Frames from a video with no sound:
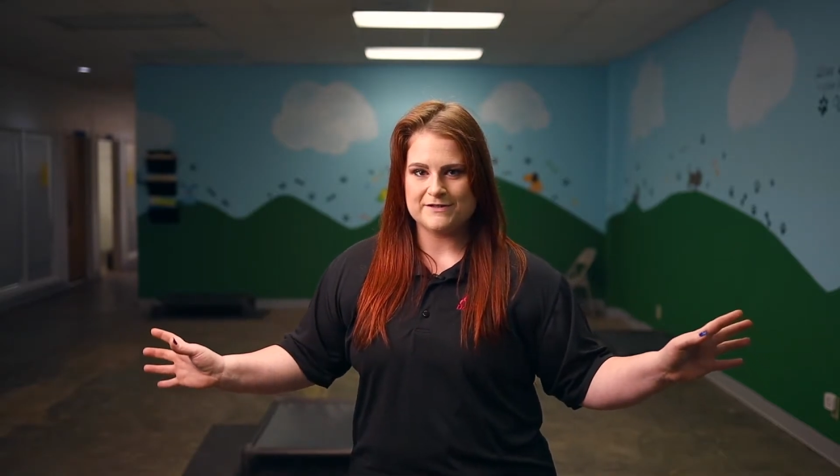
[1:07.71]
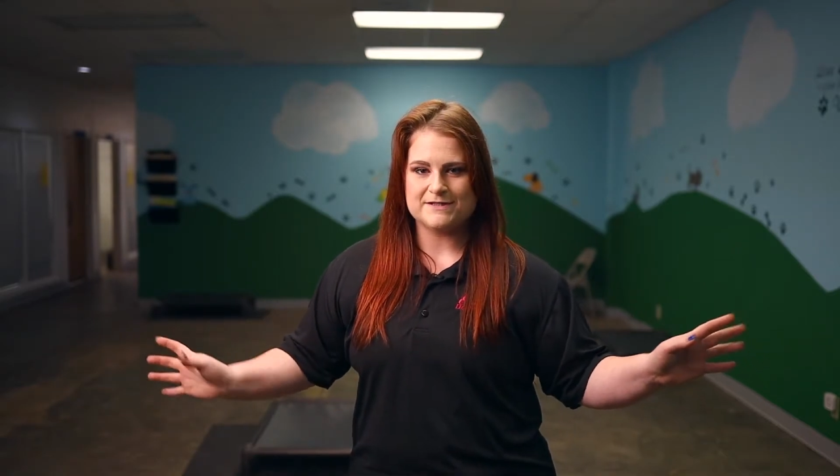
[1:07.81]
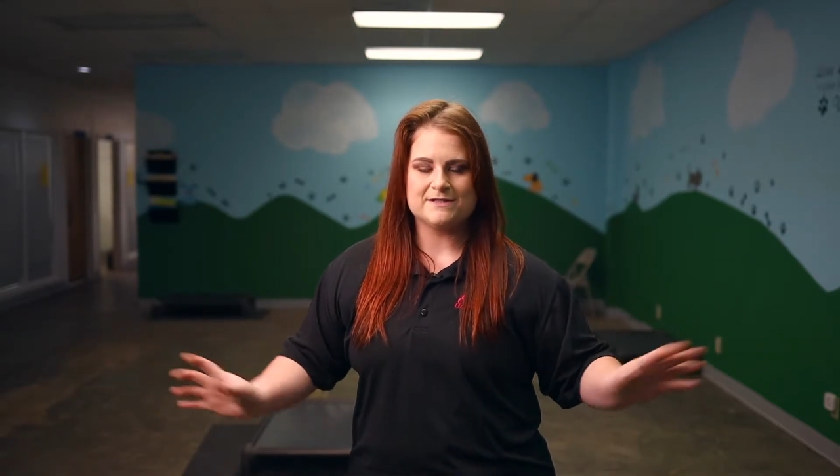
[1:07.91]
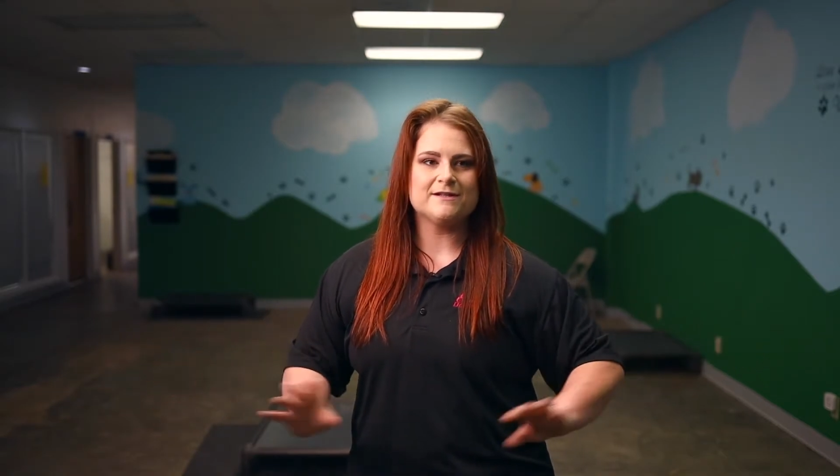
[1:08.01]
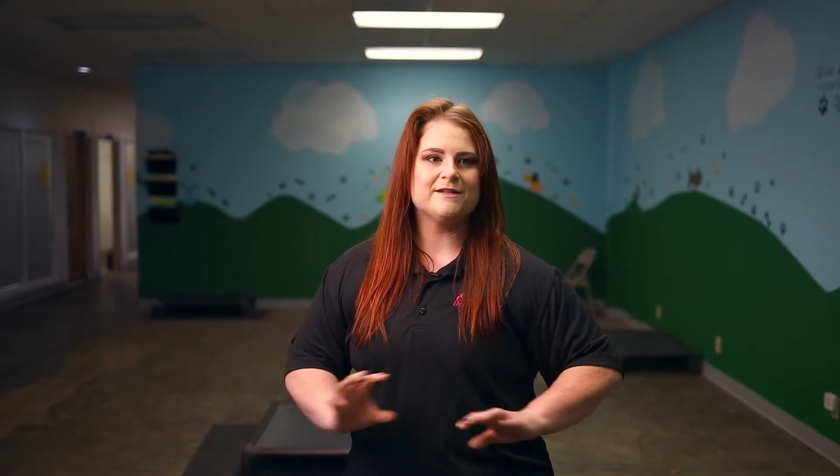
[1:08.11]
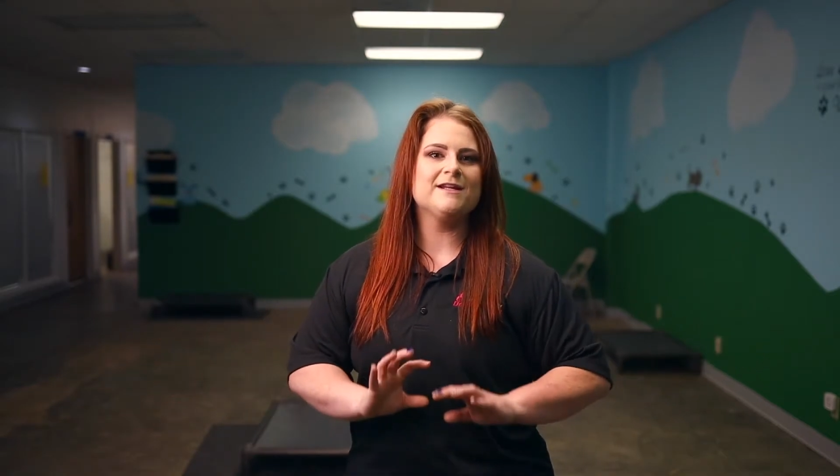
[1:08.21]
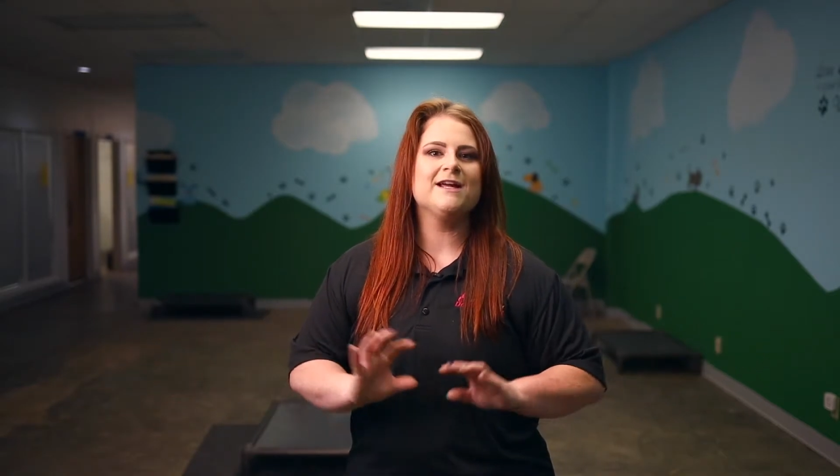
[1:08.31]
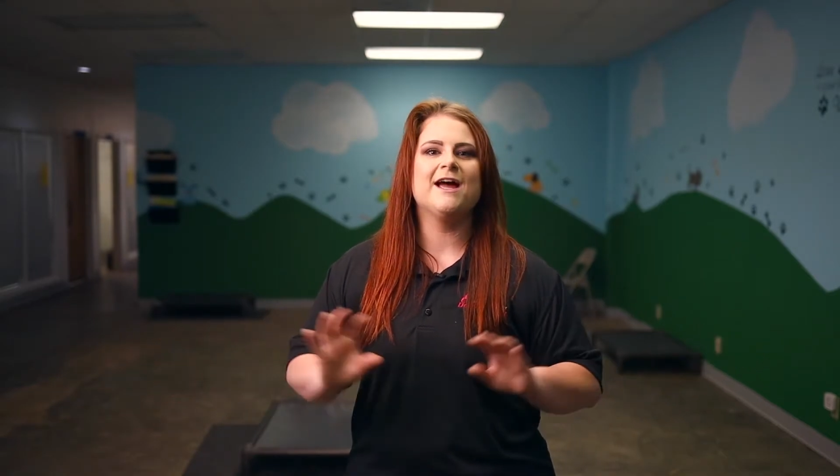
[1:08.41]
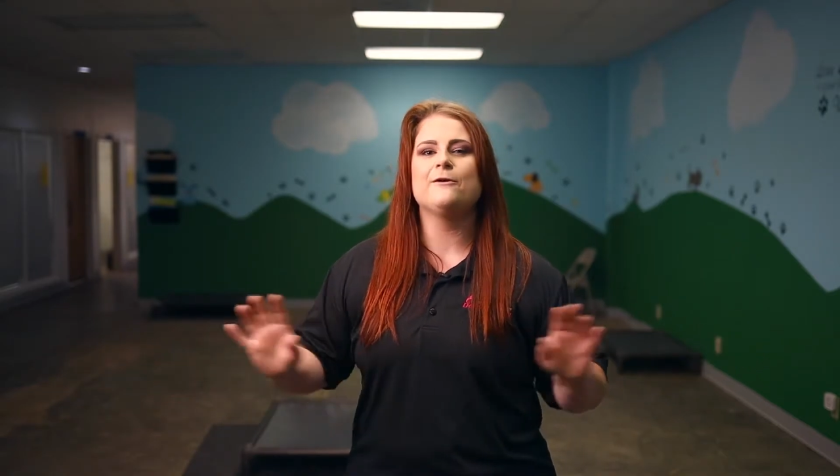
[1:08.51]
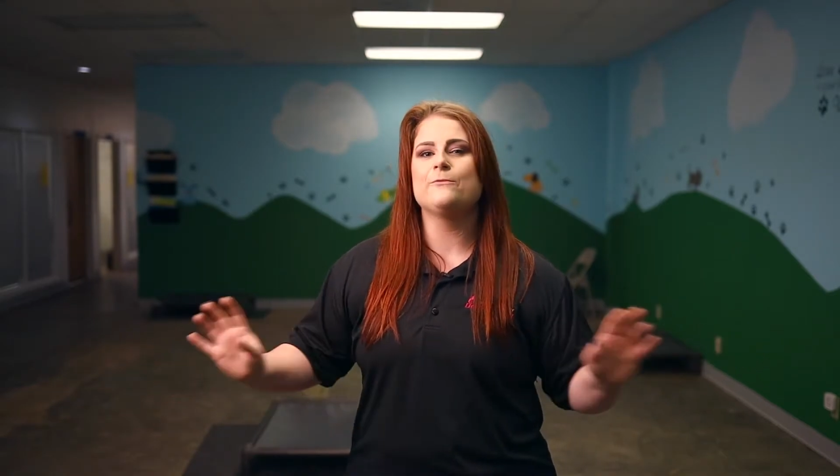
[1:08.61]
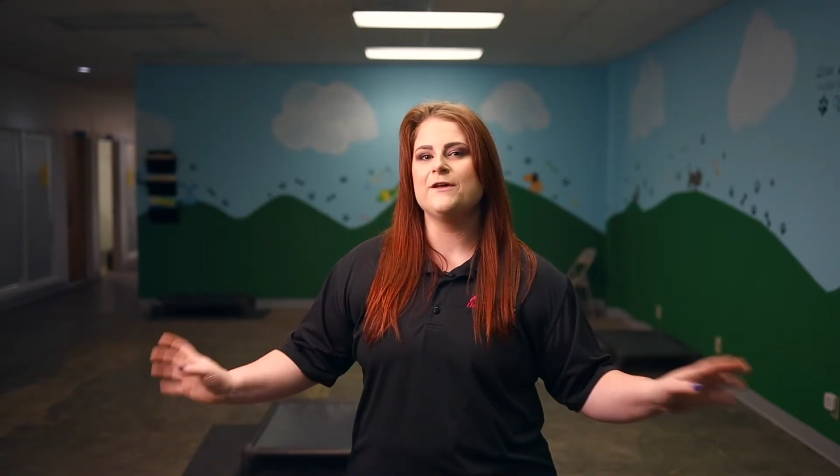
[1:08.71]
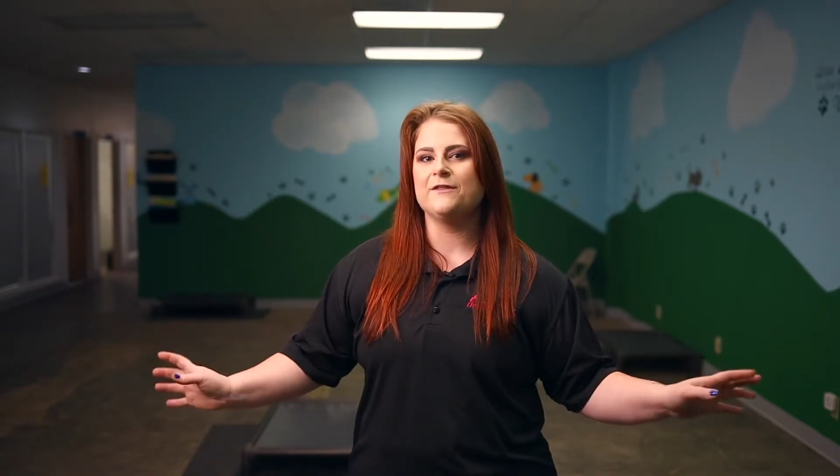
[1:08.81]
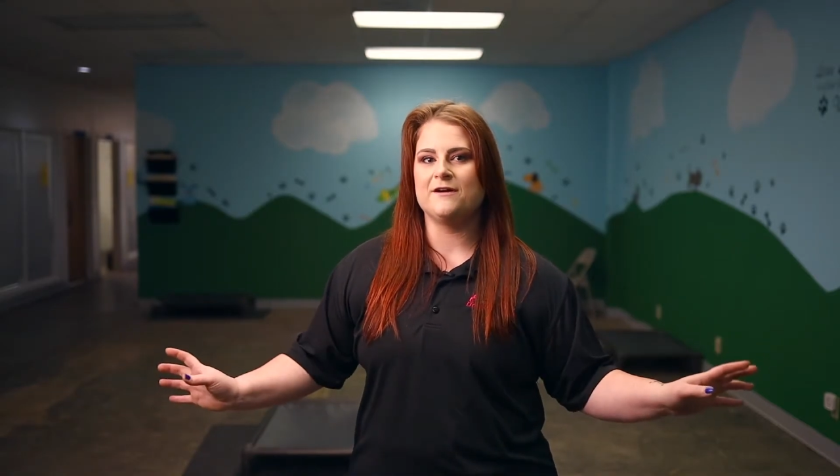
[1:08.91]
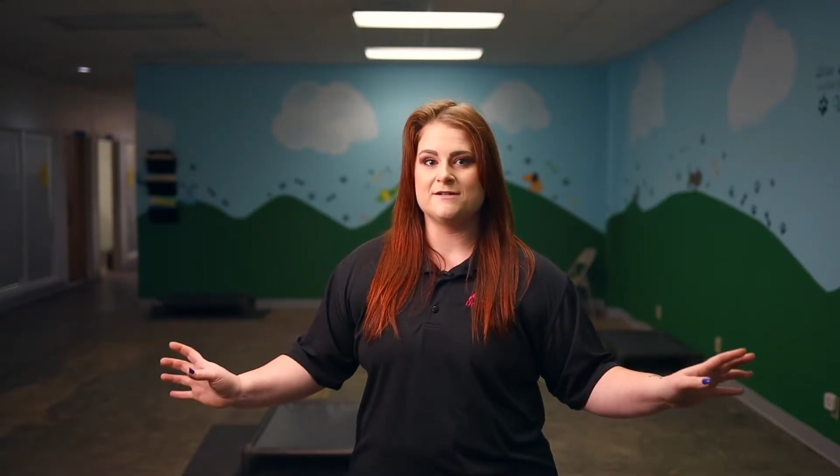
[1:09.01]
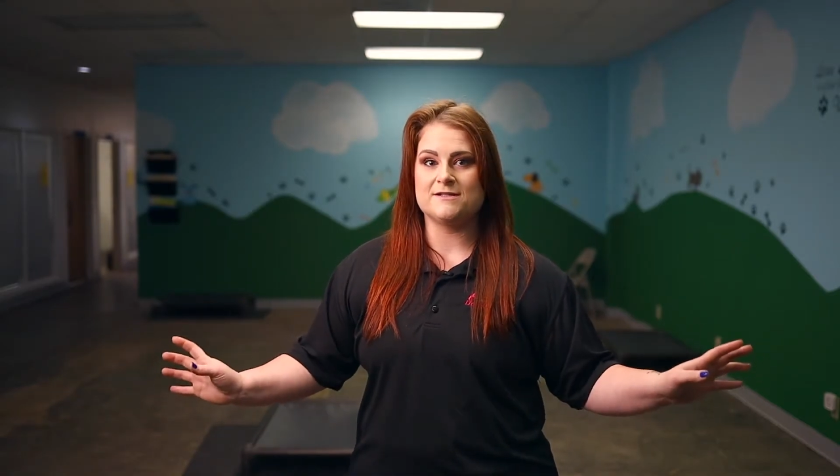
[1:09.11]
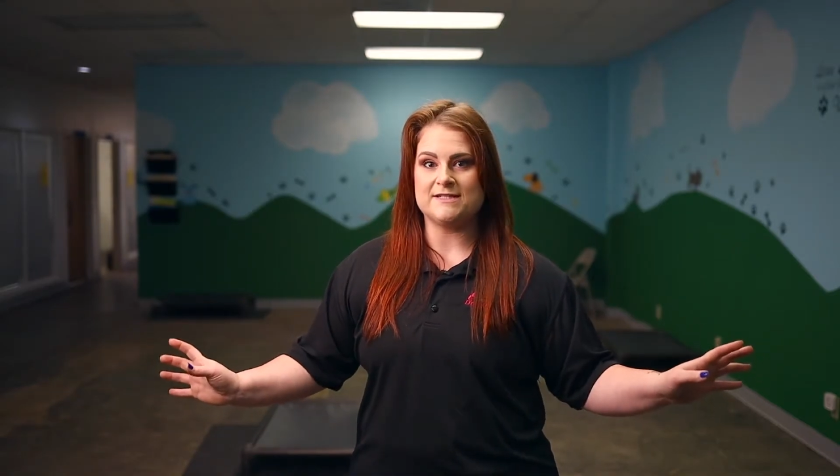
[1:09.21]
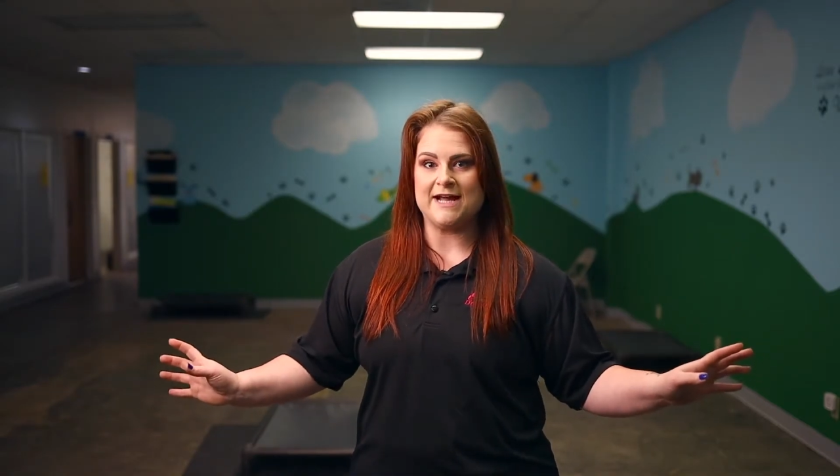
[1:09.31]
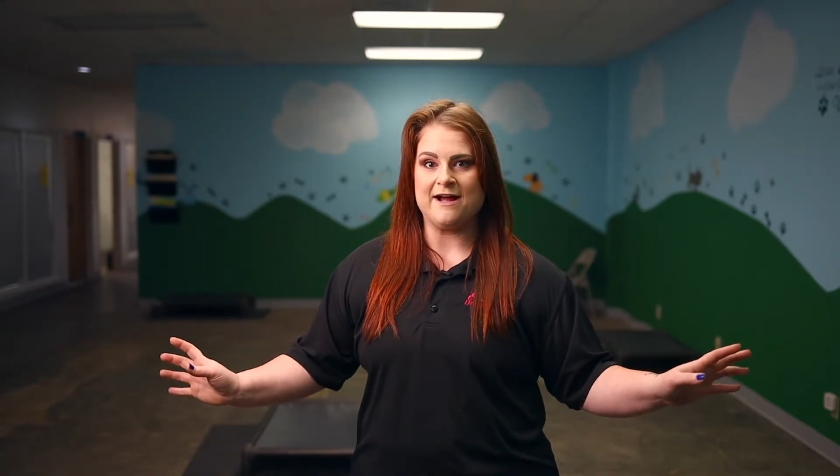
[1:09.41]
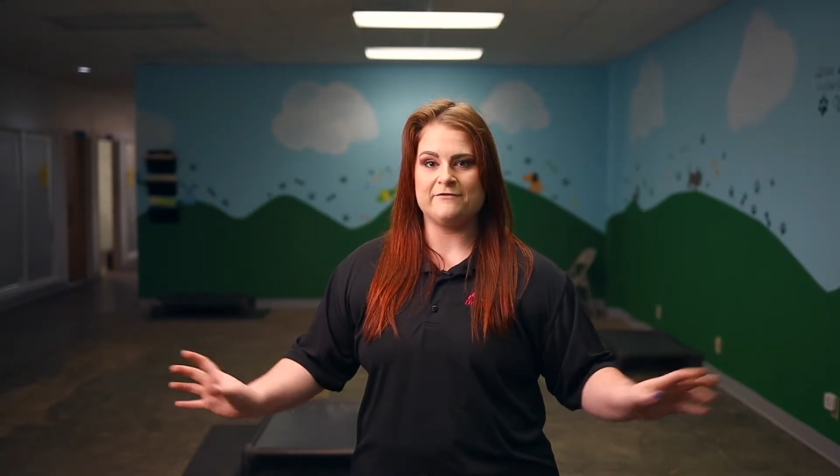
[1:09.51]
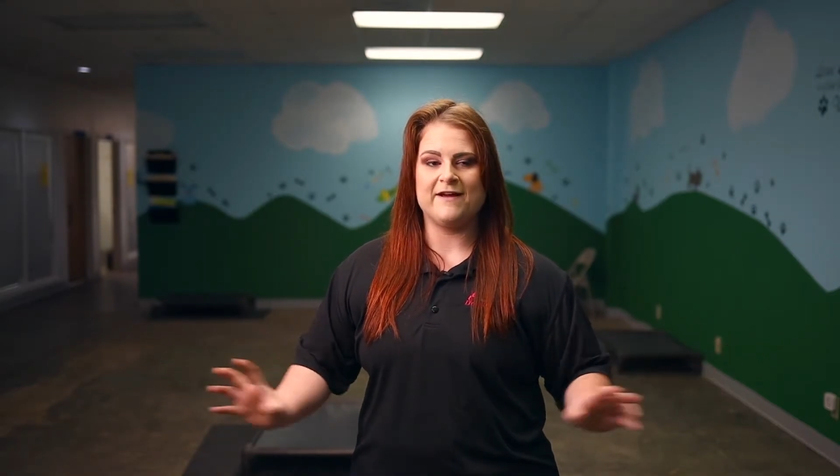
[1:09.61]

facility and with our staff,